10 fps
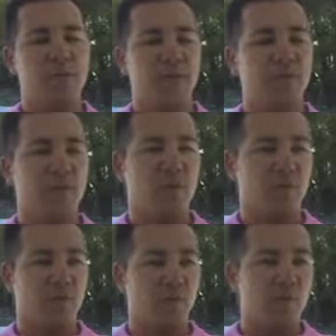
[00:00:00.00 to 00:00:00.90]
tax
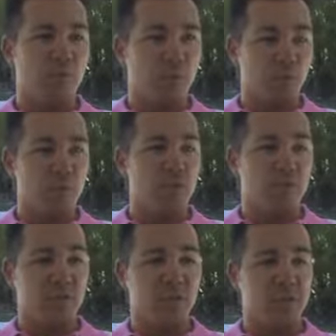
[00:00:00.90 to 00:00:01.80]
credit for
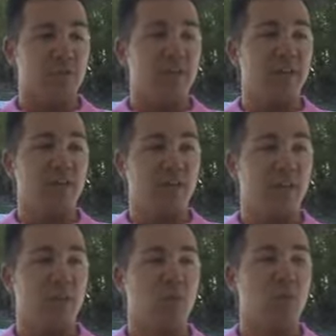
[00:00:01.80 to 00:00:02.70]
this year to date,
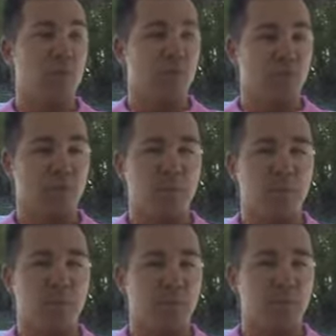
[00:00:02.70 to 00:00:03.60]
January 1 through December
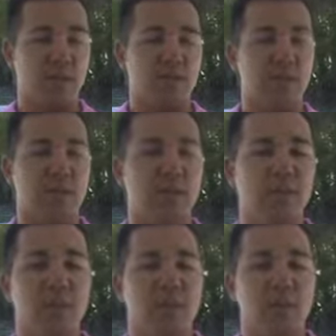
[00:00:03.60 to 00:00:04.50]
1 of 2009.